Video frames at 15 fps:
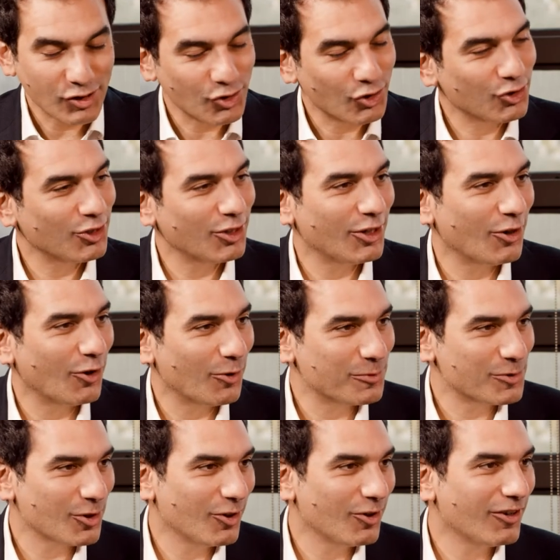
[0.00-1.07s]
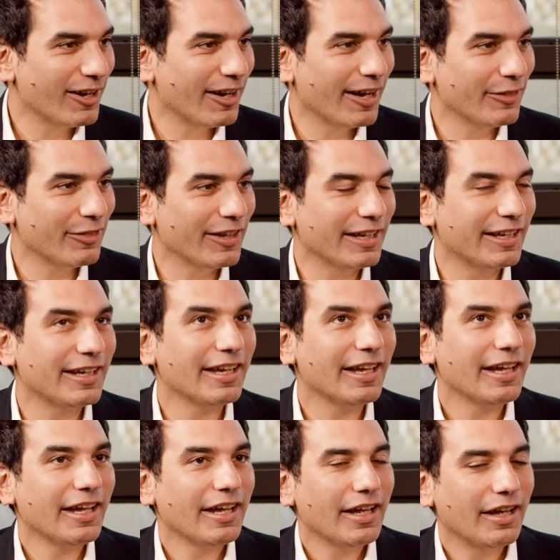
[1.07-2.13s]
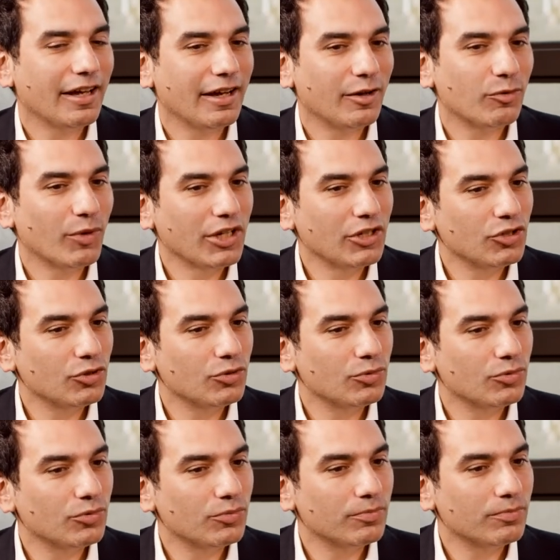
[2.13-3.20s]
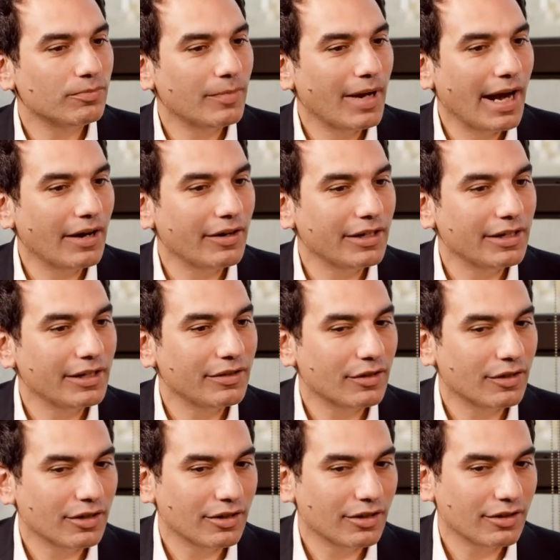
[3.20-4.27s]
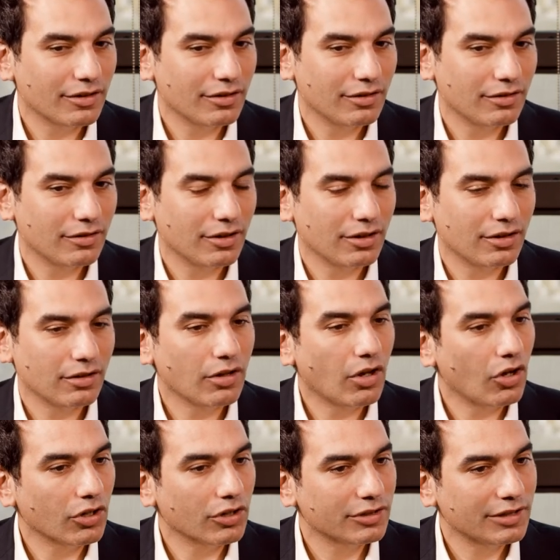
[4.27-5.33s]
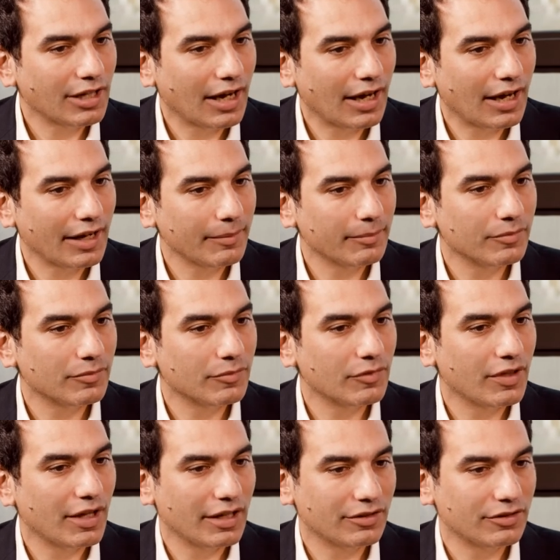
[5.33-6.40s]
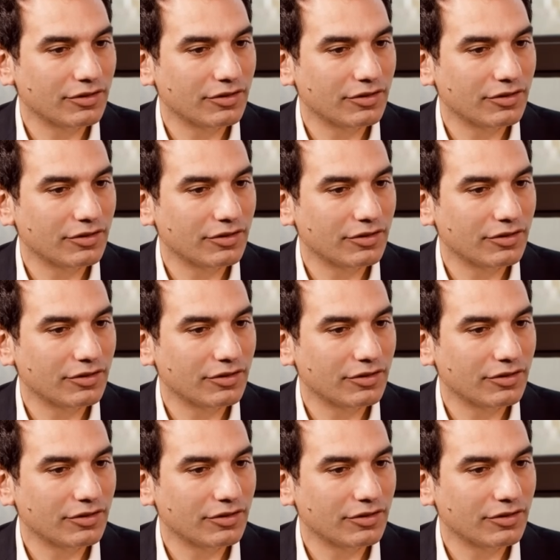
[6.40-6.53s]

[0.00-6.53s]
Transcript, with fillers: certainly hope so. I okay. think uh, when you marry the the long time that